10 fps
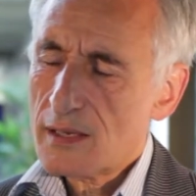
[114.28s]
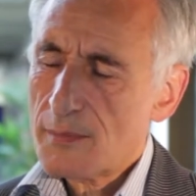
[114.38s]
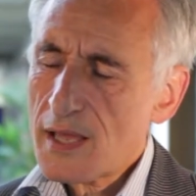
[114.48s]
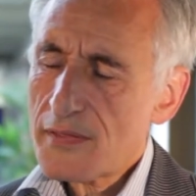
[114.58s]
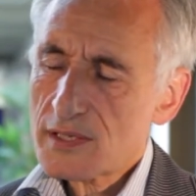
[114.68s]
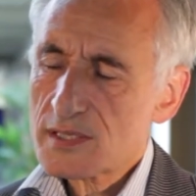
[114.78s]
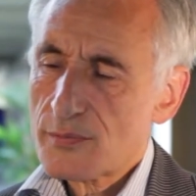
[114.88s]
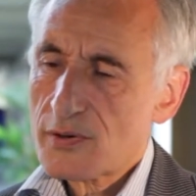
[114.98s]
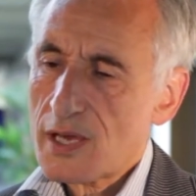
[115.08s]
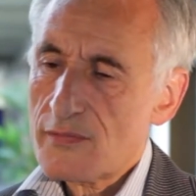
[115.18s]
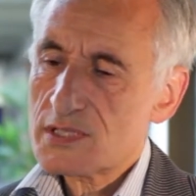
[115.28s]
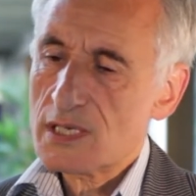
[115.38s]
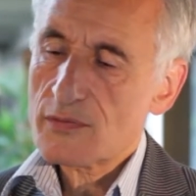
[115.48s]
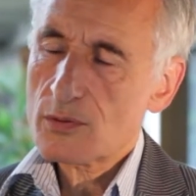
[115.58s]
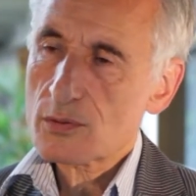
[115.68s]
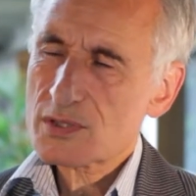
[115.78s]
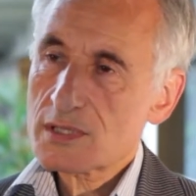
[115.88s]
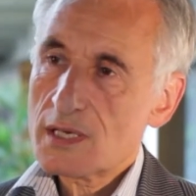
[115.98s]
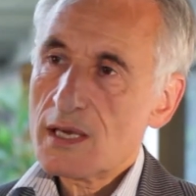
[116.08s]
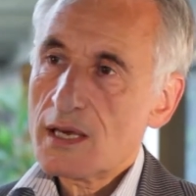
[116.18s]
ethics and privacy, of course,
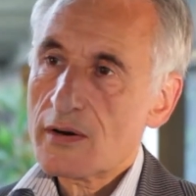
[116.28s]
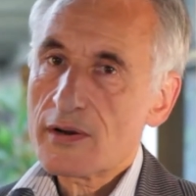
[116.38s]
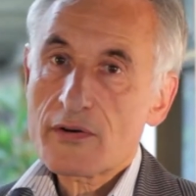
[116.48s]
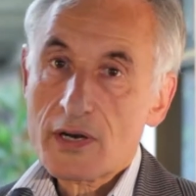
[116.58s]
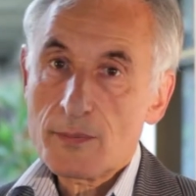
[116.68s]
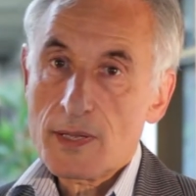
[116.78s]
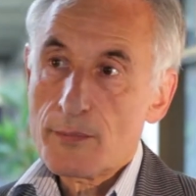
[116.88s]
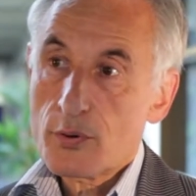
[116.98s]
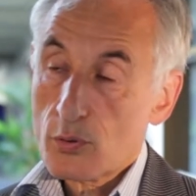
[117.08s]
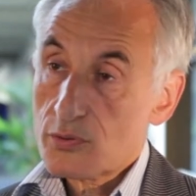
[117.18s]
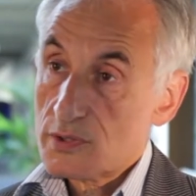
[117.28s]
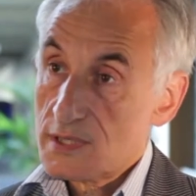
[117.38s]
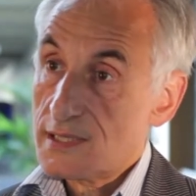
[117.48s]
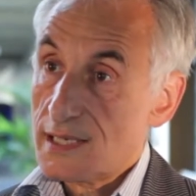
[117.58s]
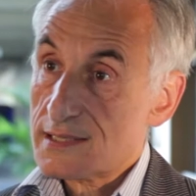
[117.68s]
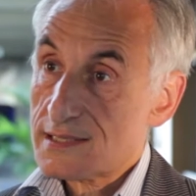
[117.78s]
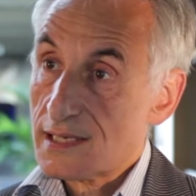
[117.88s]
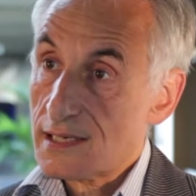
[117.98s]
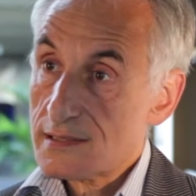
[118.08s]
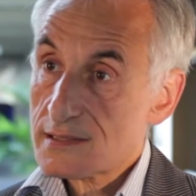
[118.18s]
are incredibly important in data
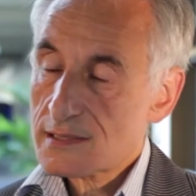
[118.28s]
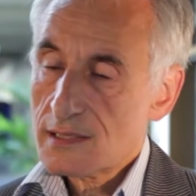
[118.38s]
science,